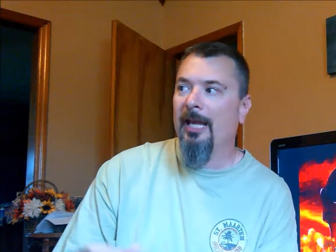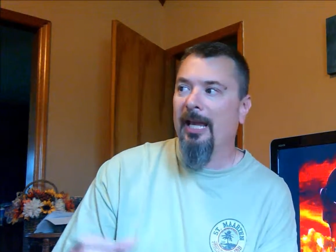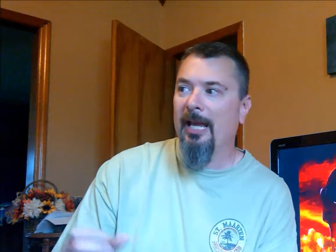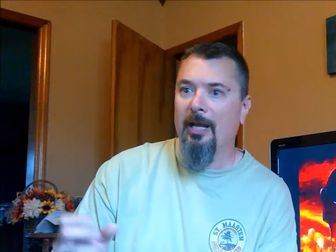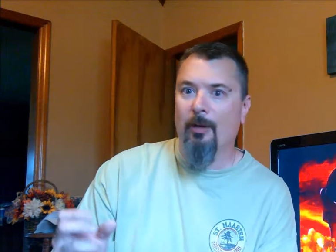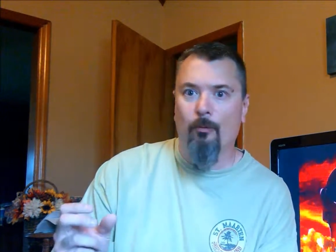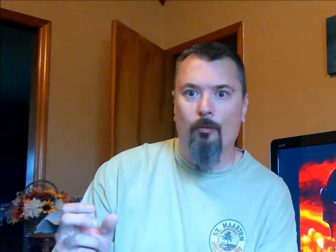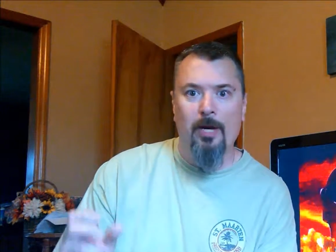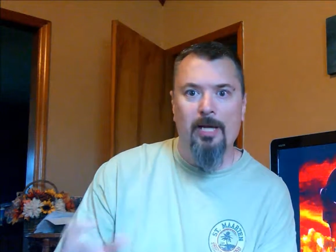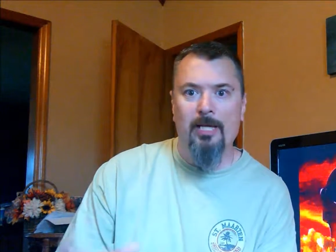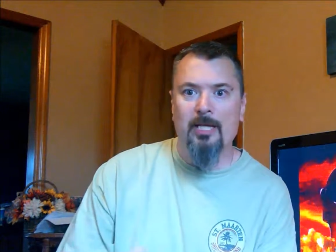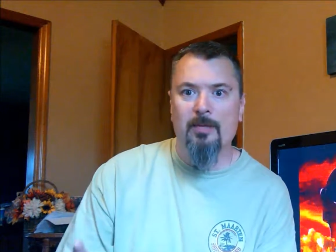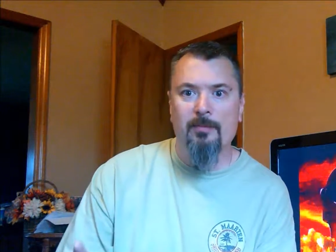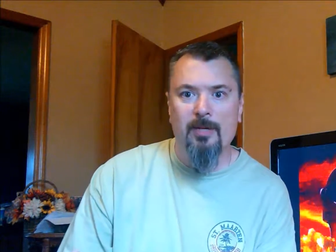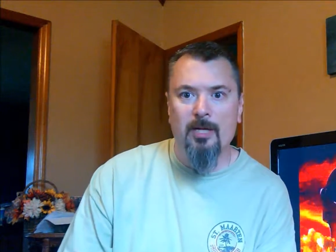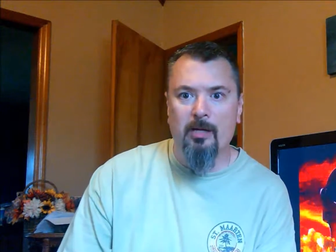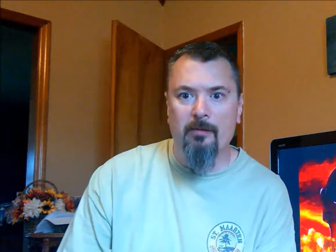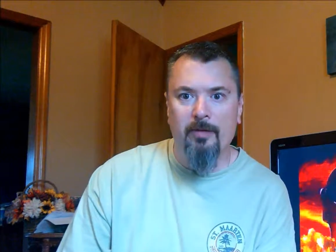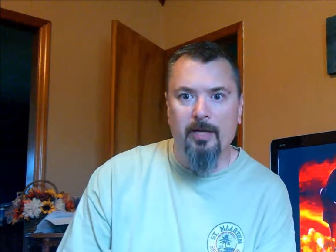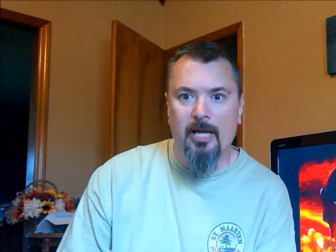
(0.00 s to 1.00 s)
and right in the
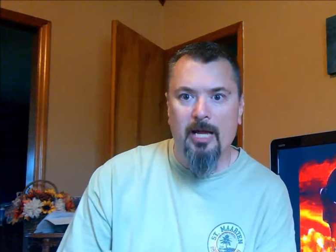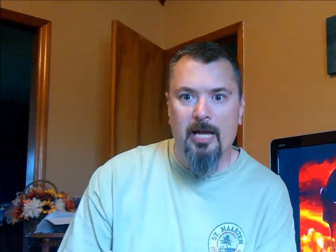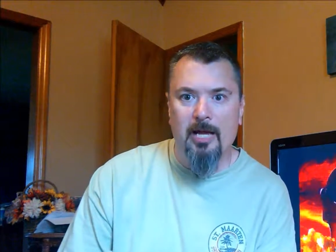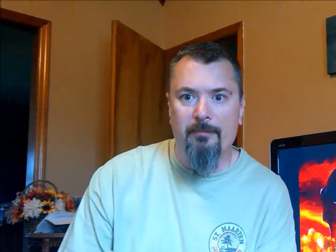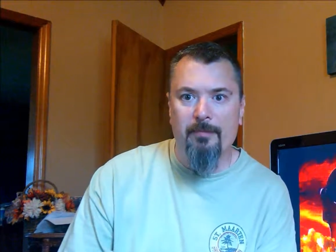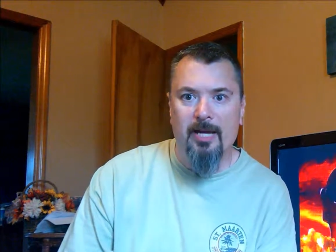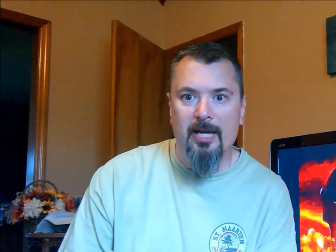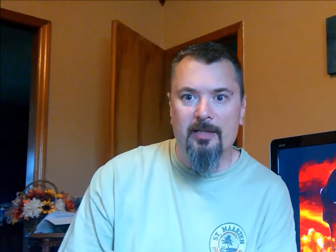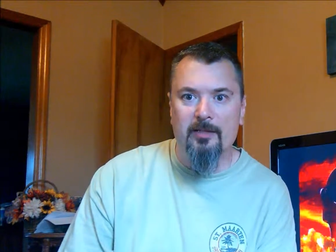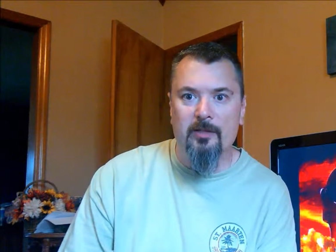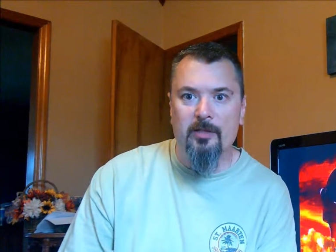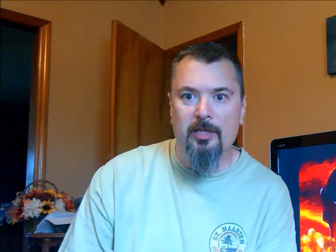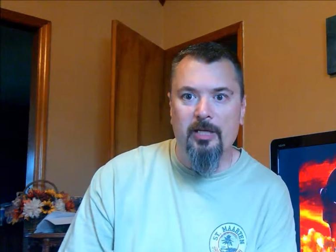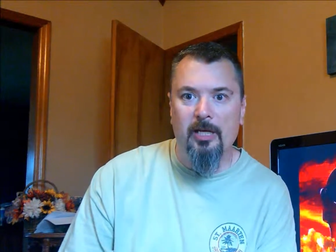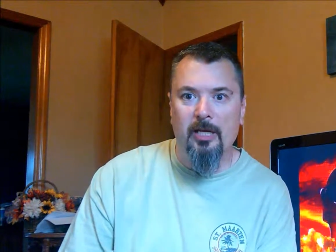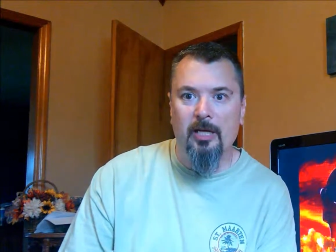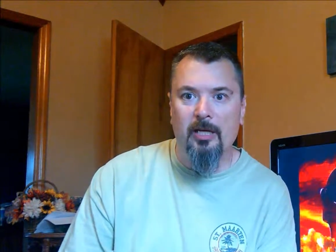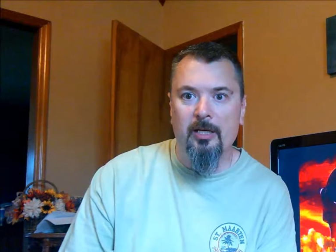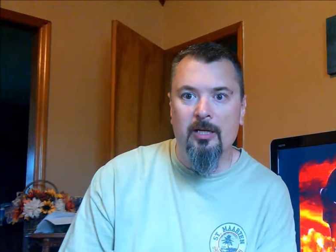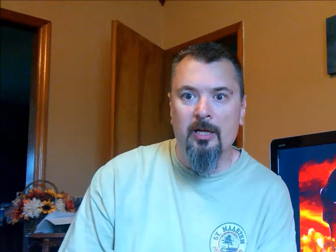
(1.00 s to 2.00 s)
middle of the combat
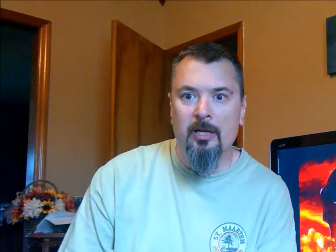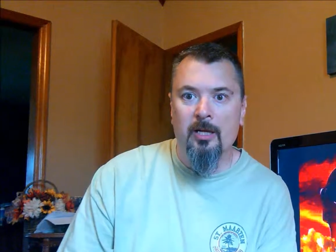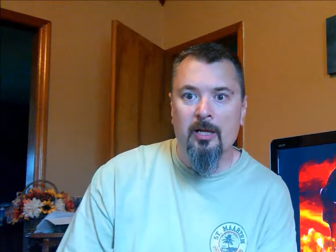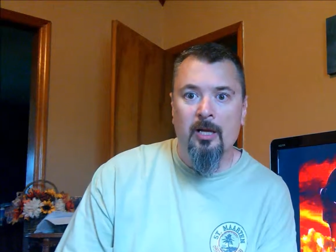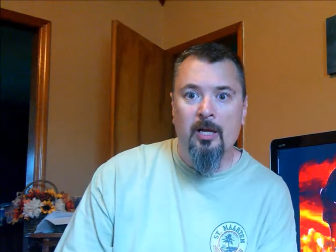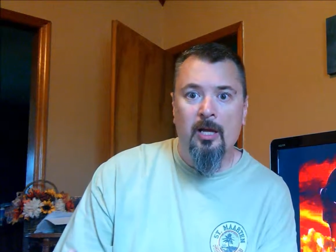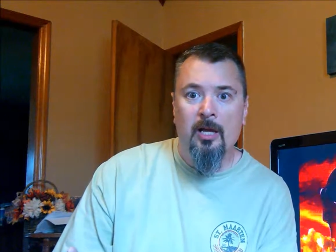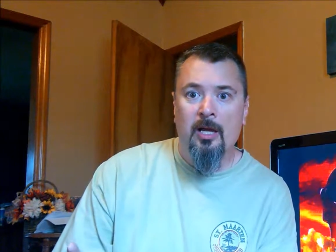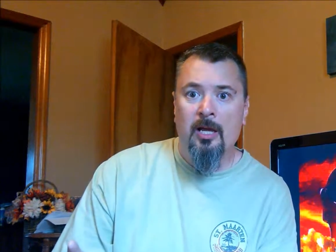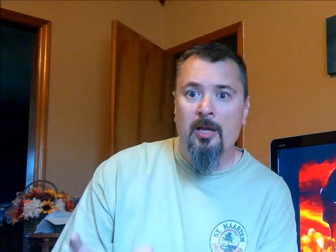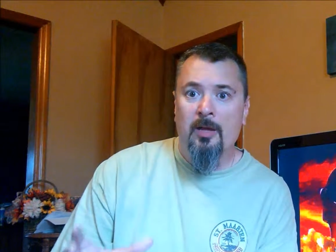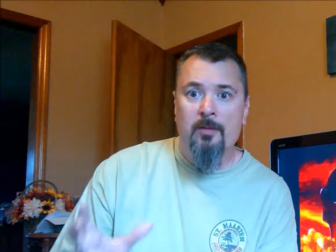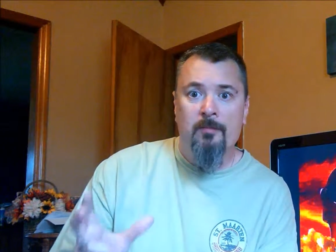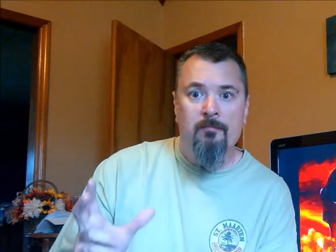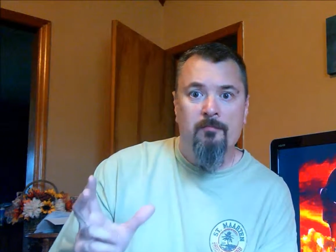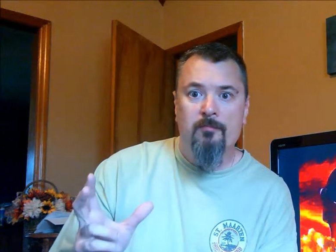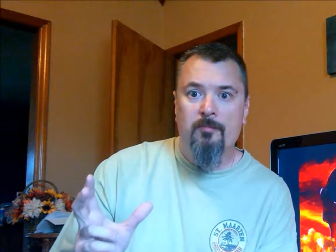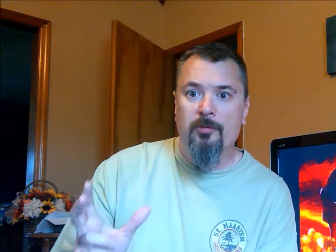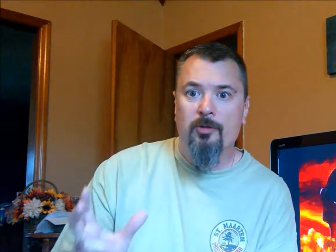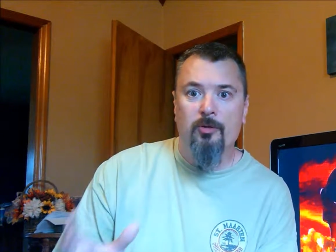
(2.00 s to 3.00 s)
scene,
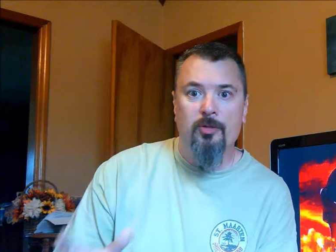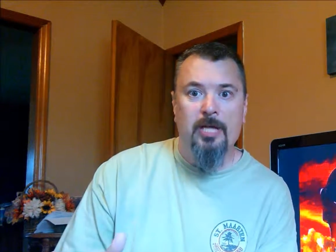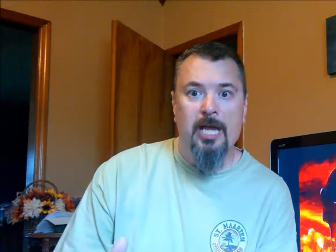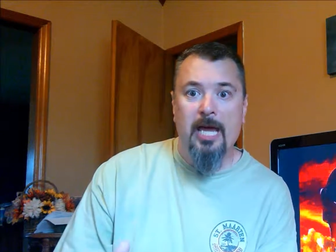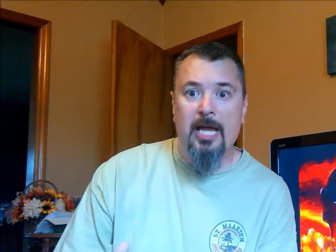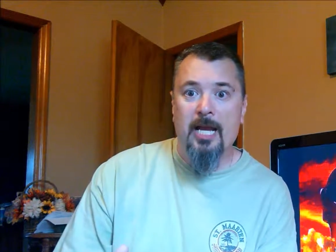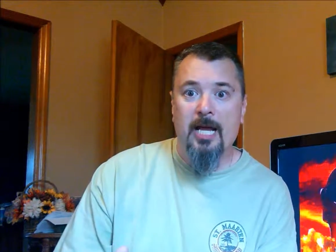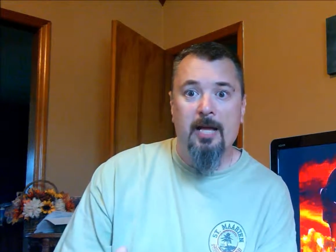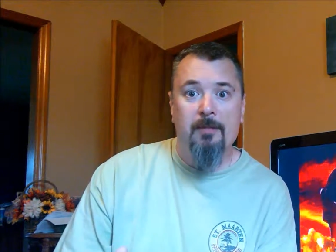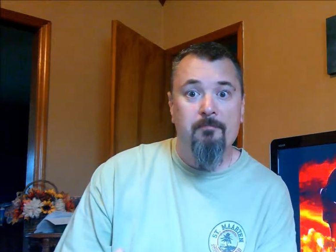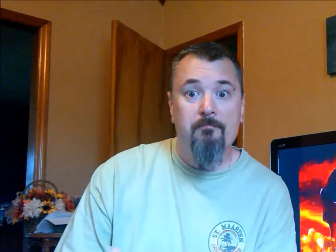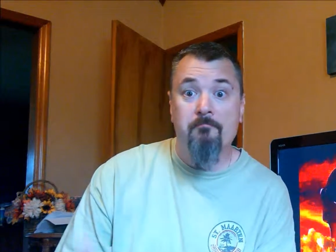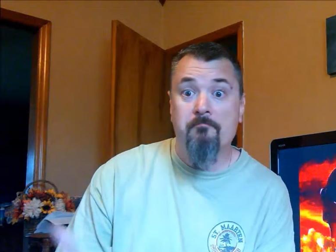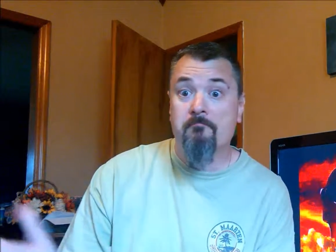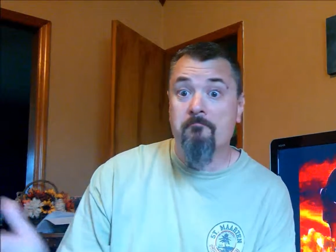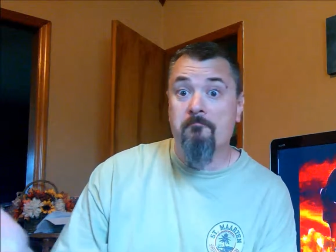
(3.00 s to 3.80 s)
Susannah,